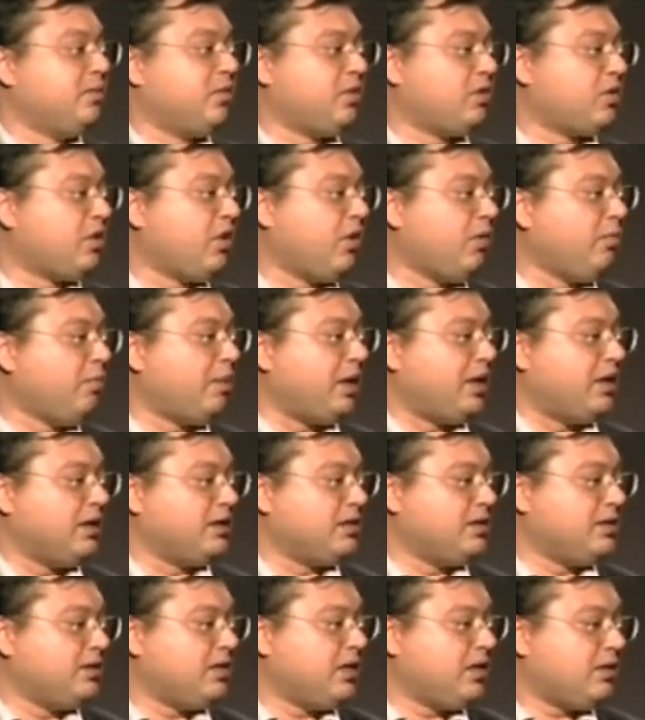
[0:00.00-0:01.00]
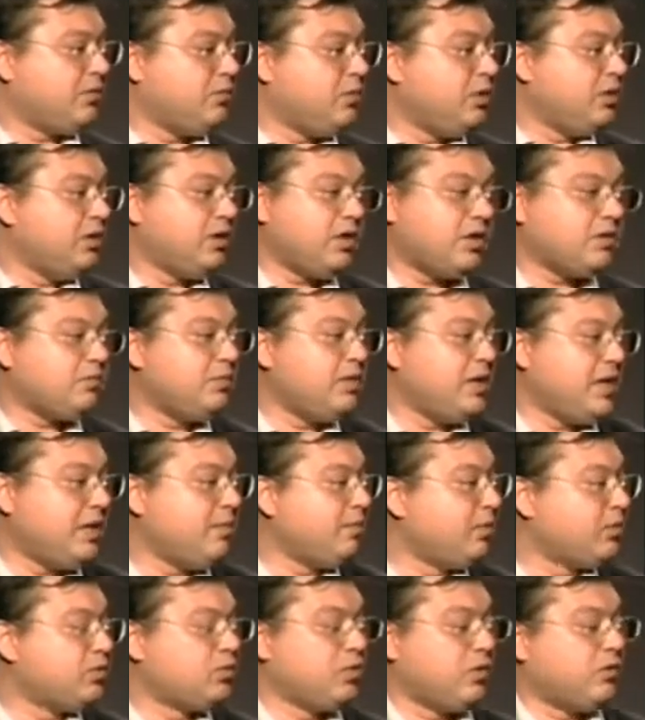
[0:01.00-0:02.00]
small companies. They will not be
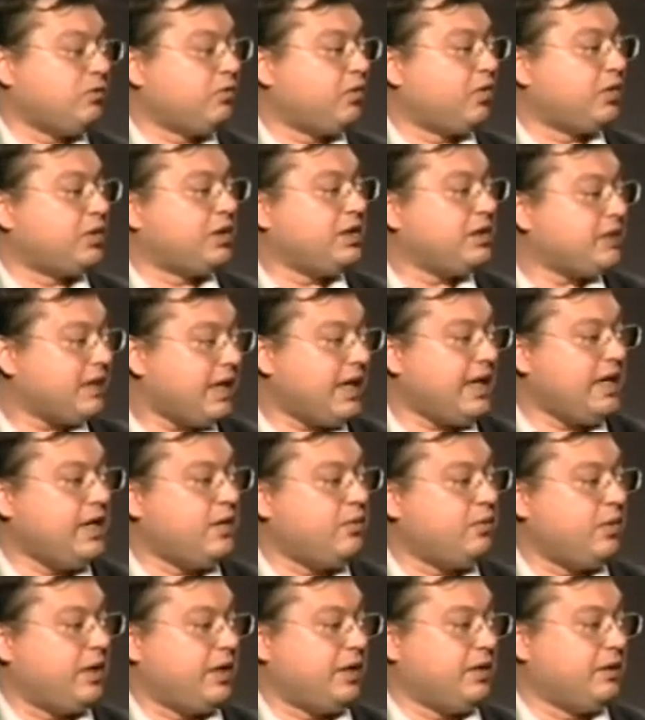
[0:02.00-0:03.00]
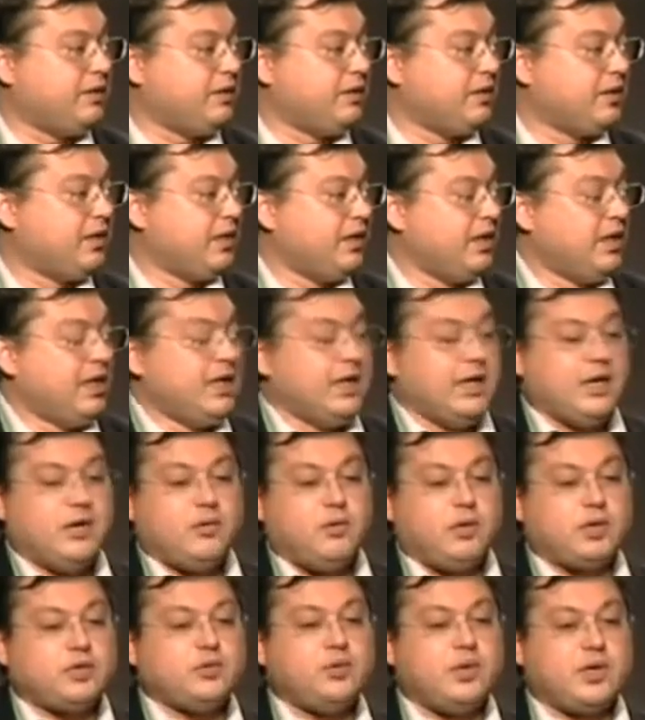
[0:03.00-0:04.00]
able to afford it anyway.
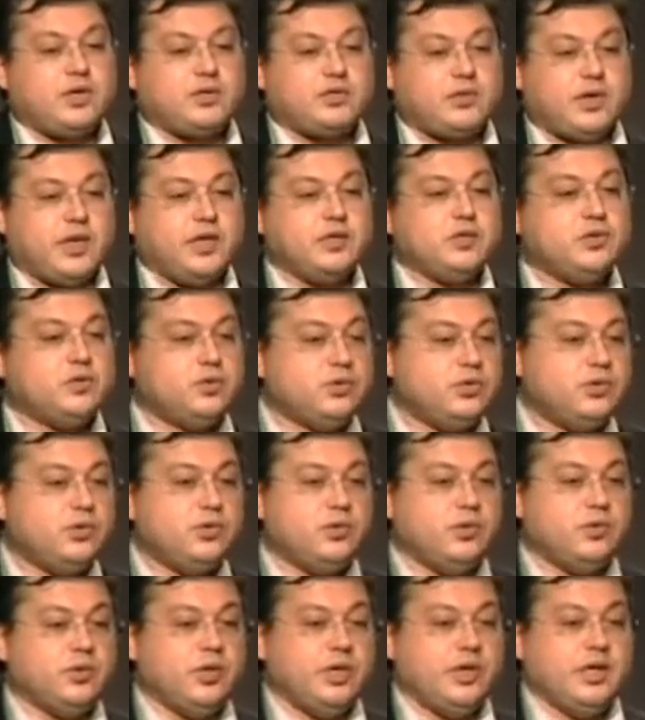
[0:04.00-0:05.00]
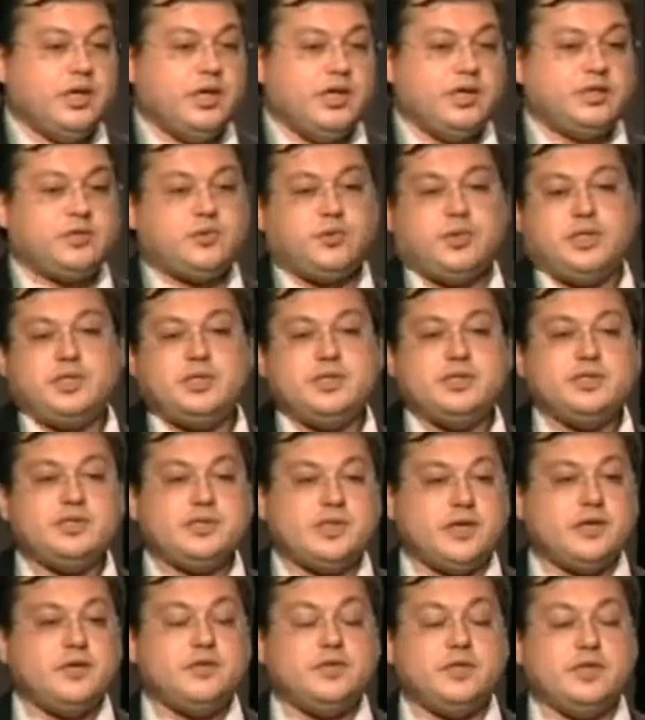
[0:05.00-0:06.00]
What we are trying to do is creating
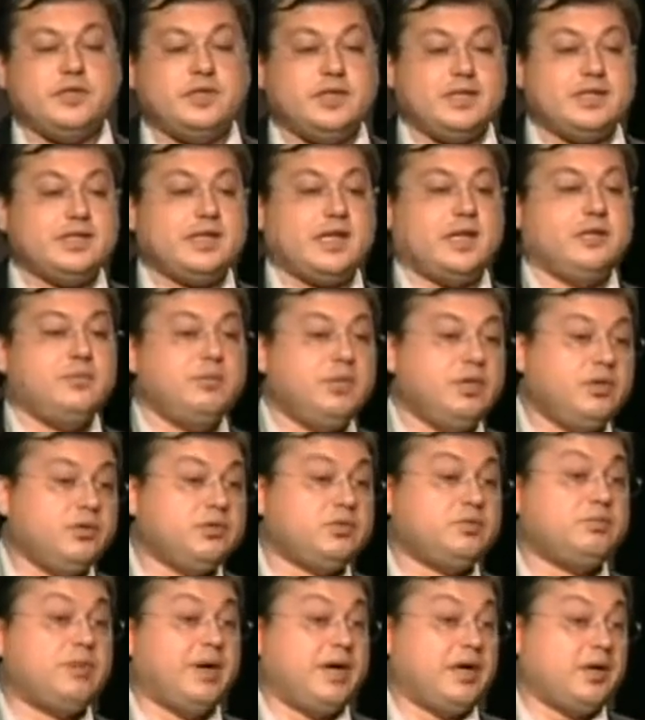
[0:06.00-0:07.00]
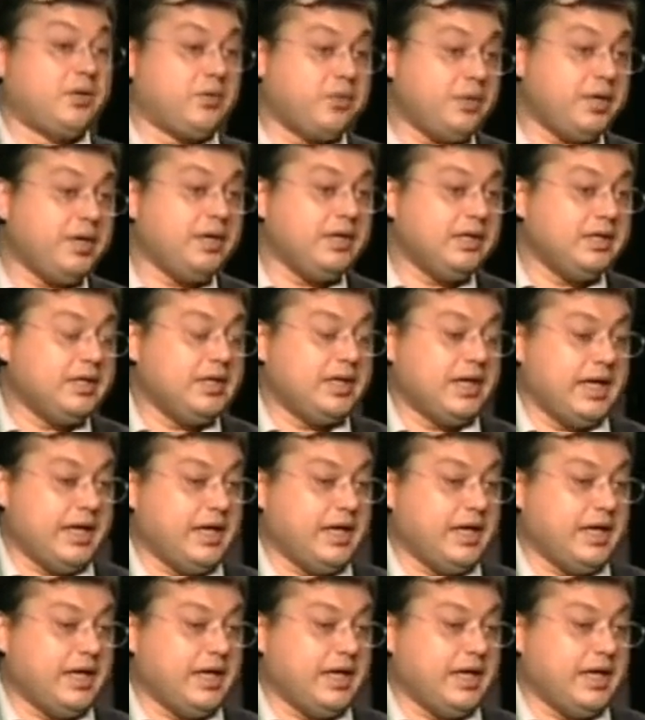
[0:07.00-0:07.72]
something that can be used by really